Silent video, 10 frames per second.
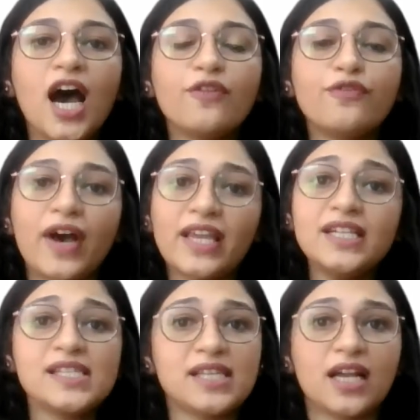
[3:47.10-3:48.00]
Our
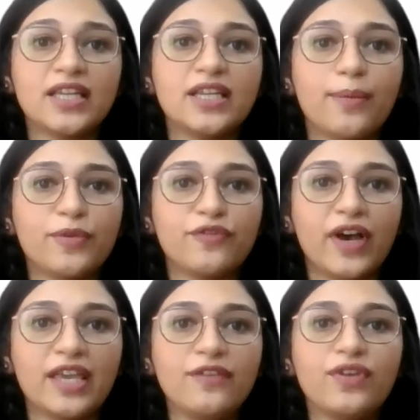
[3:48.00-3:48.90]
final study, number
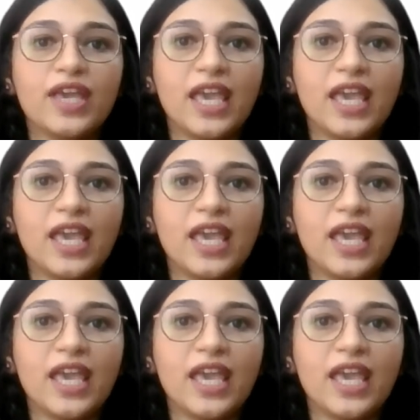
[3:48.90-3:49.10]
5,